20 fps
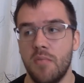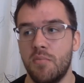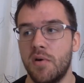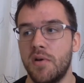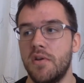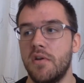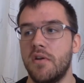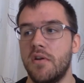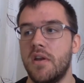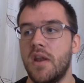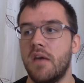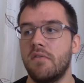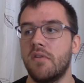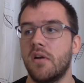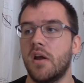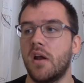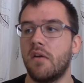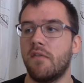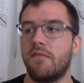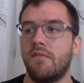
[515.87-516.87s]
But you're
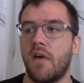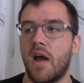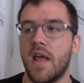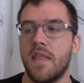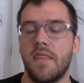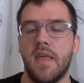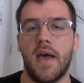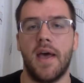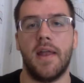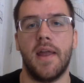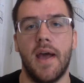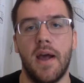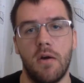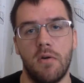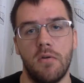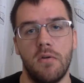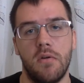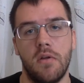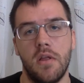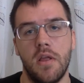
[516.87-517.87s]
never going to find that
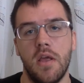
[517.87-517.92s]
out